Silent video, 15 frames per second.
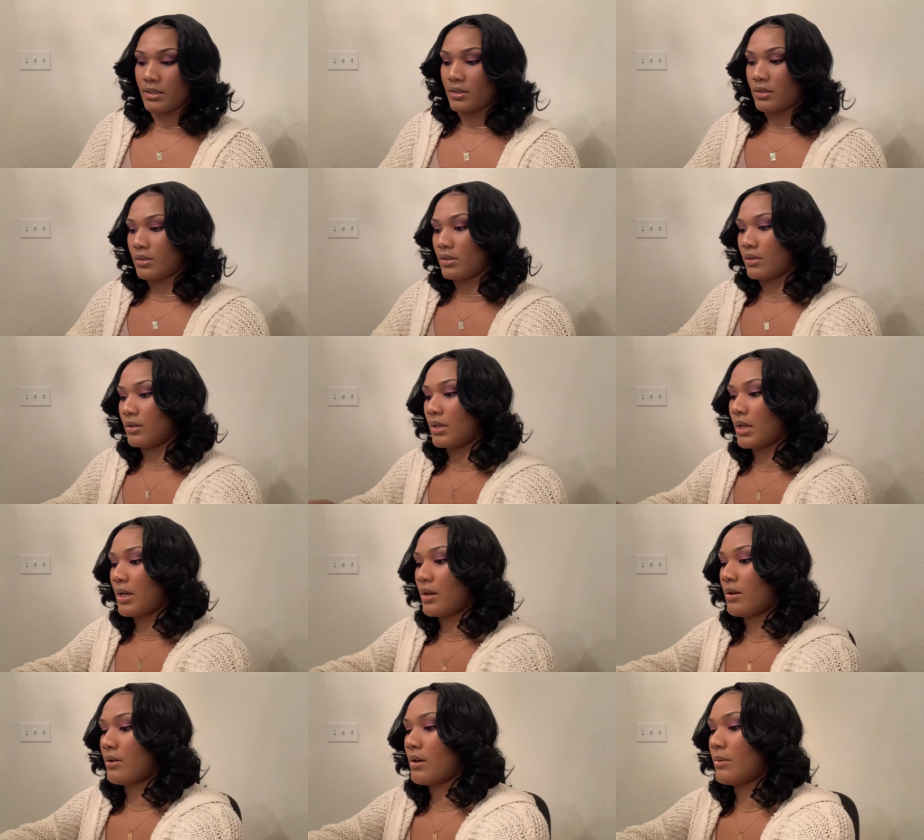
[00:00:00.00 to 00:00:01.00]
So
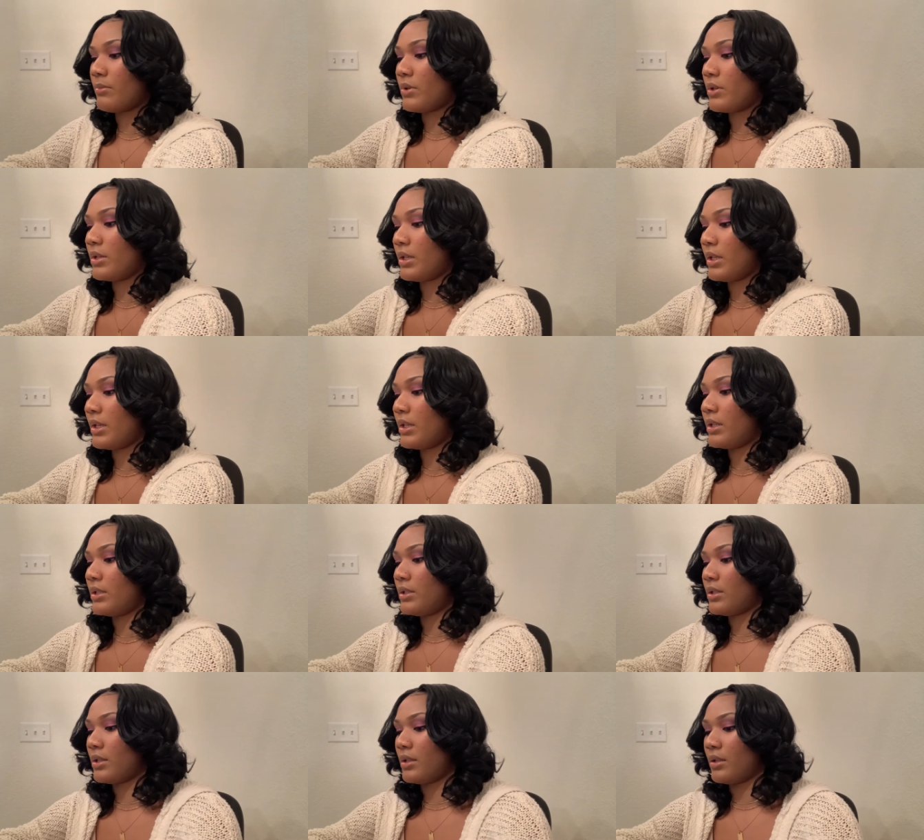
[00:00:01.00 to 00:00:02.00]
now I'm gonna get
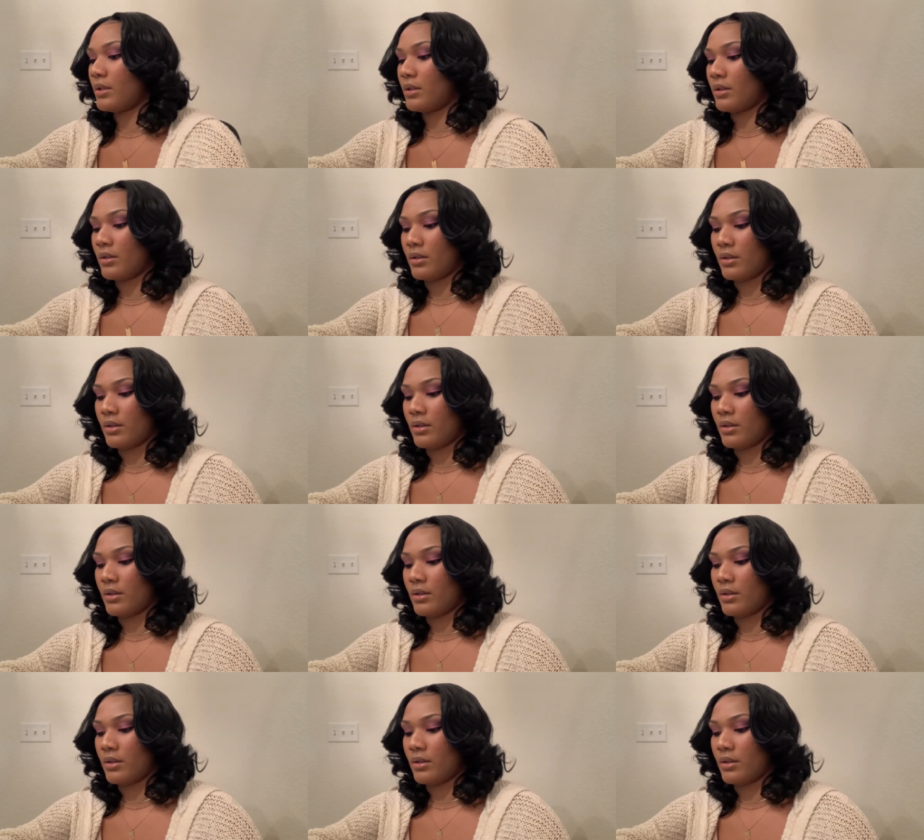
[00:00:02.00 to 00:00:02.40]
into the